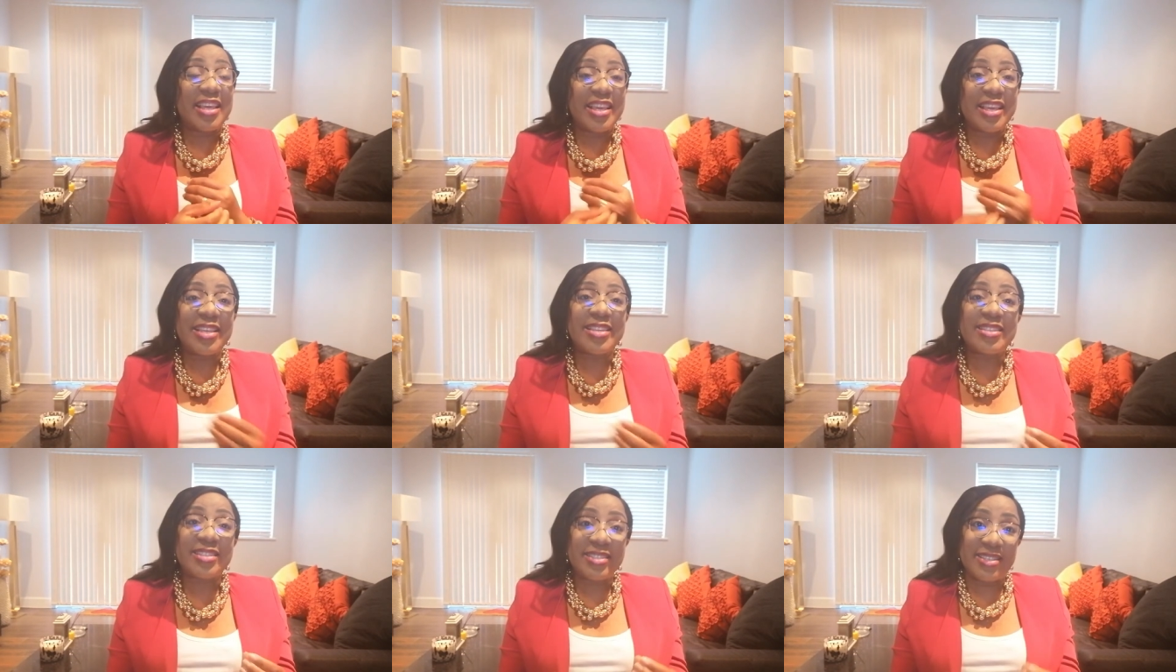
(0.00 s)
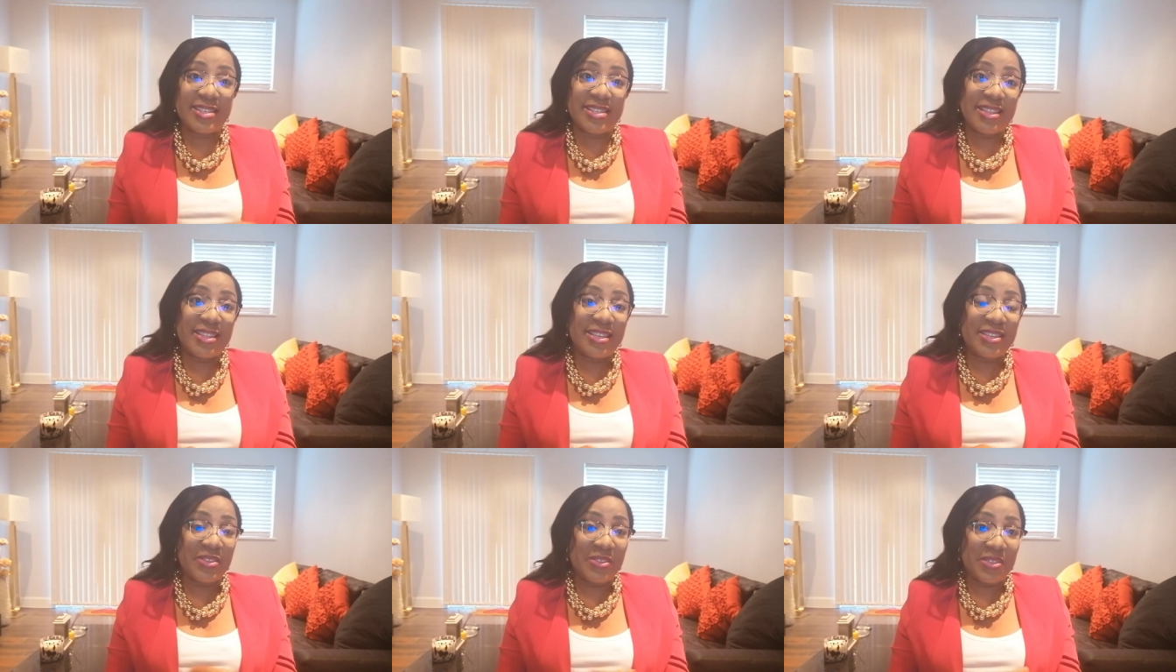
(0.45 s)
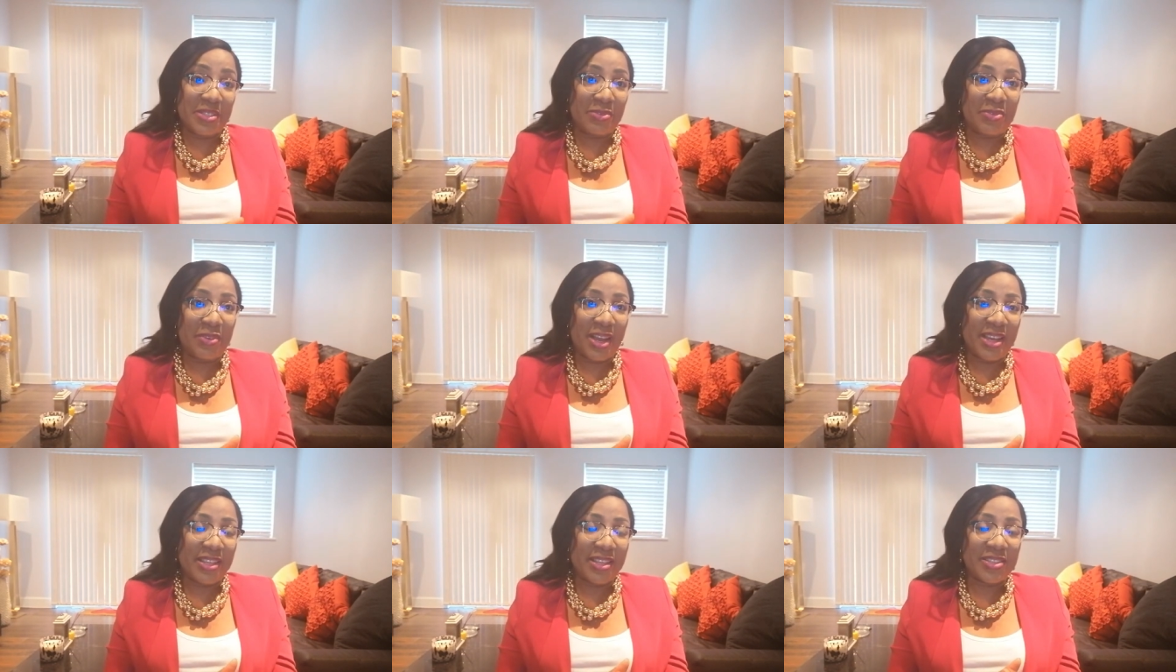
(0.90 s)
instantly
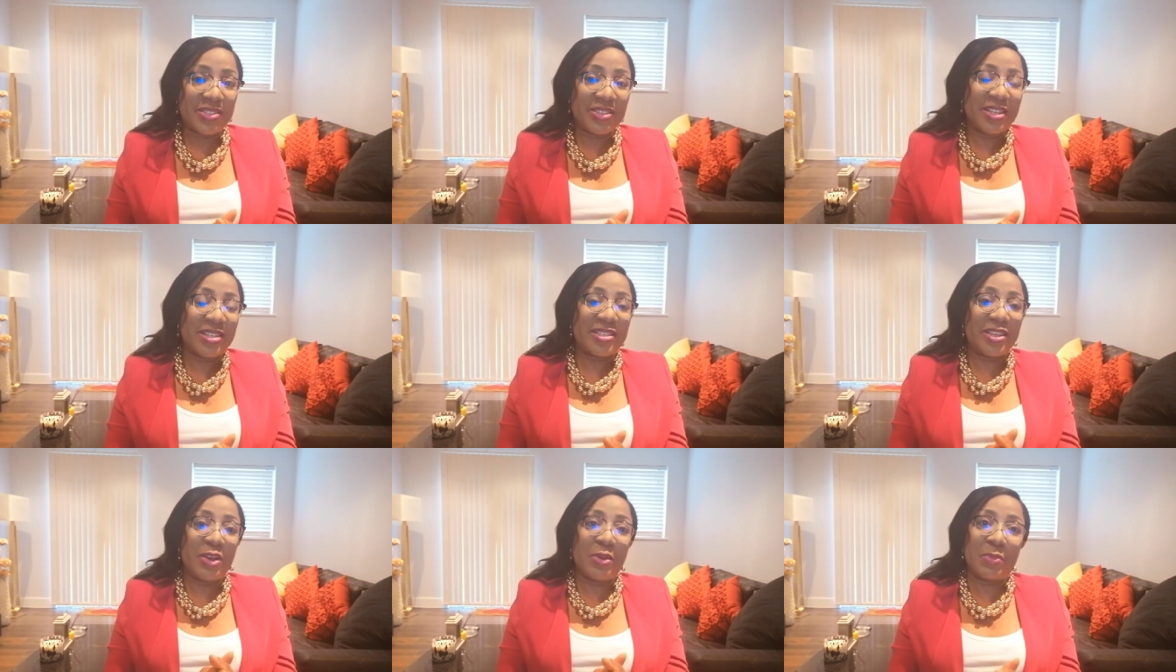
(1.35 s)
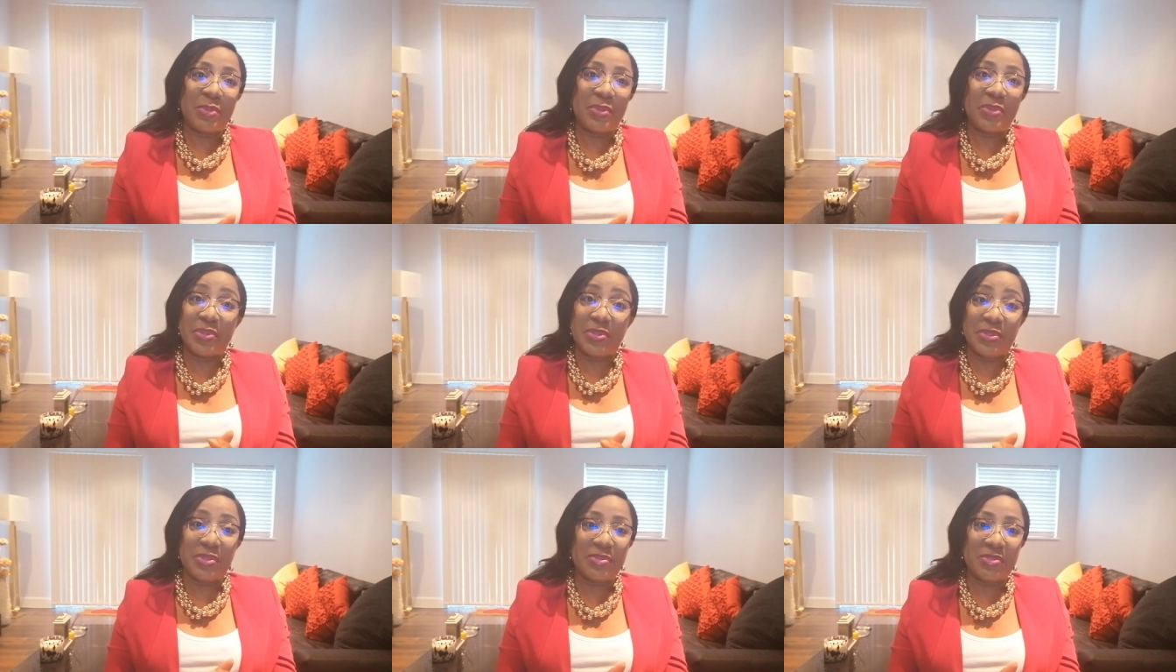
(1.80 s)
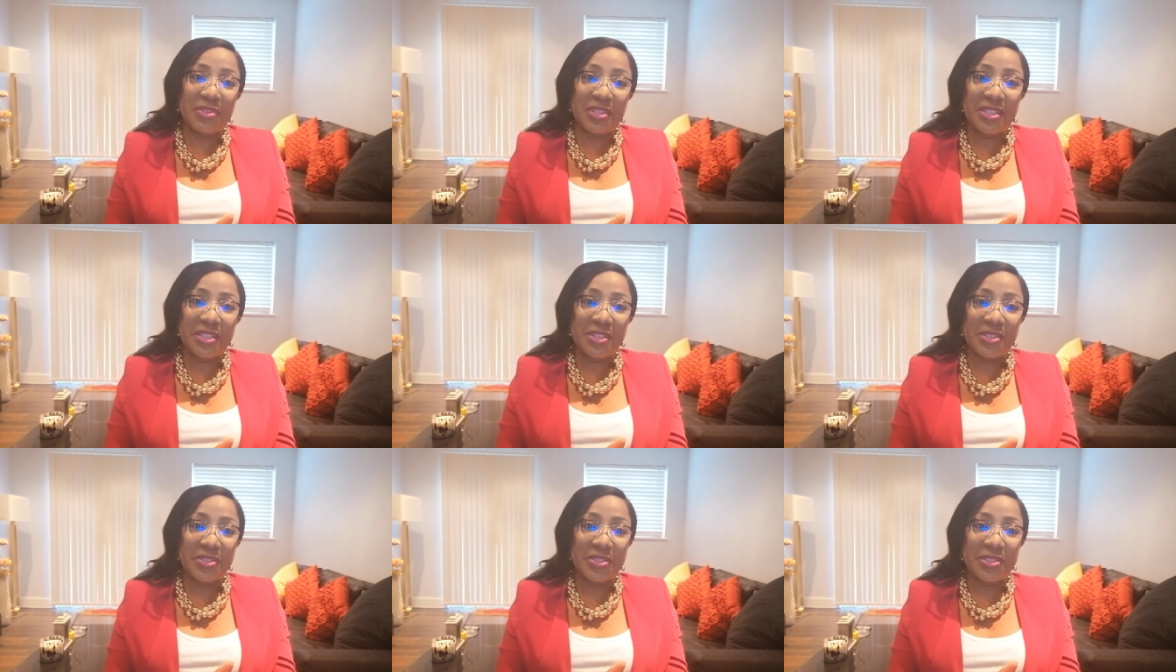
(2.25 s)
notified as soon as I upload new
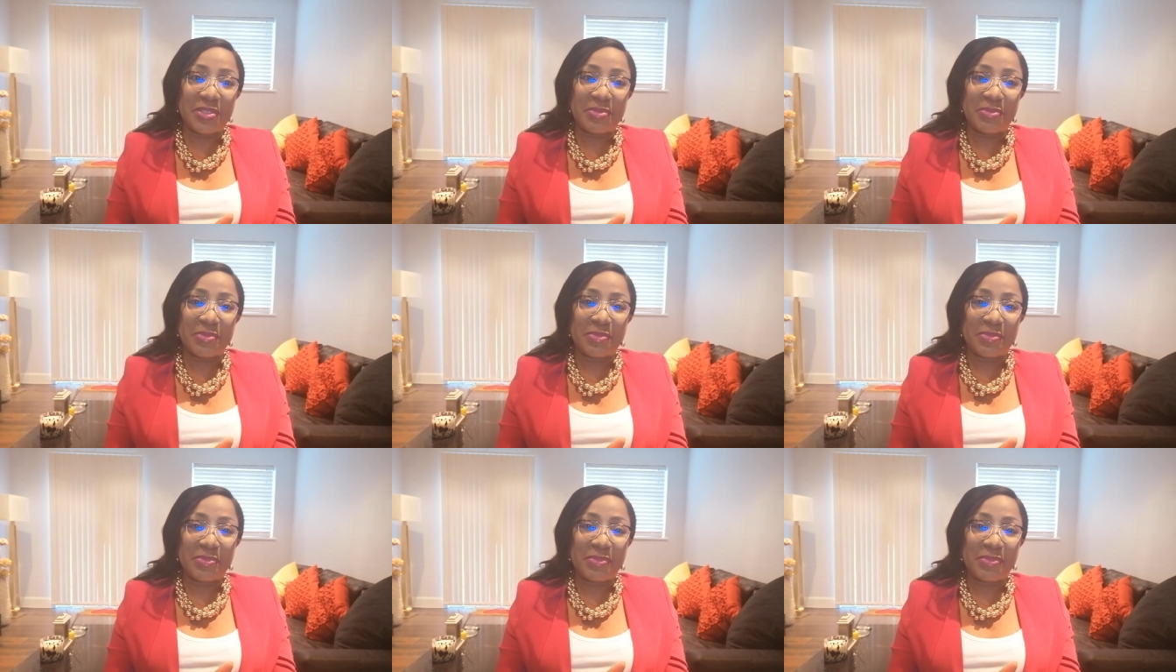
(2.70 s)
videos.